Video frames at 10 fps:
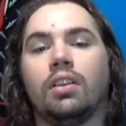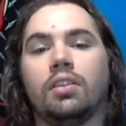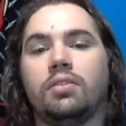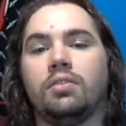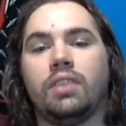
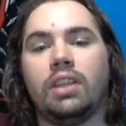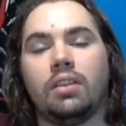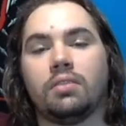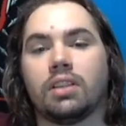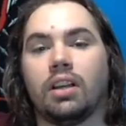do
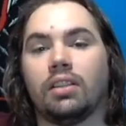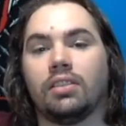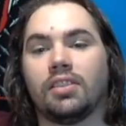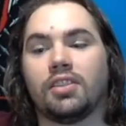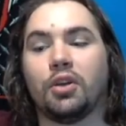videos on.
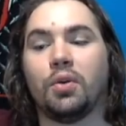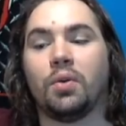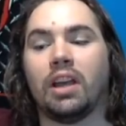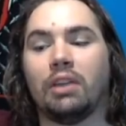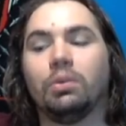So
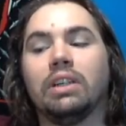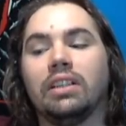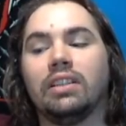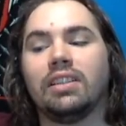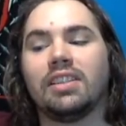I
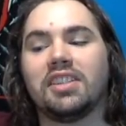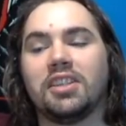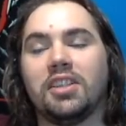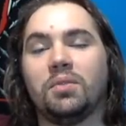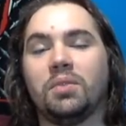will
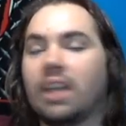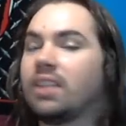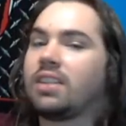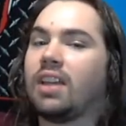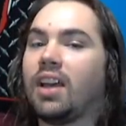see you
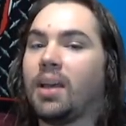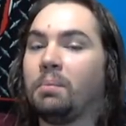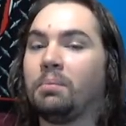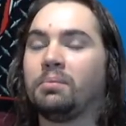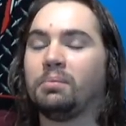next
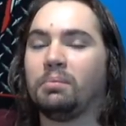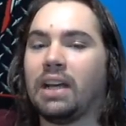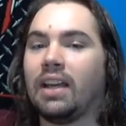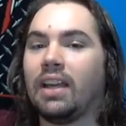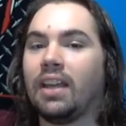time.
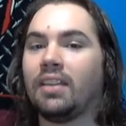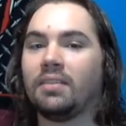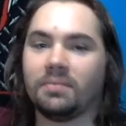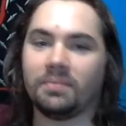Bye.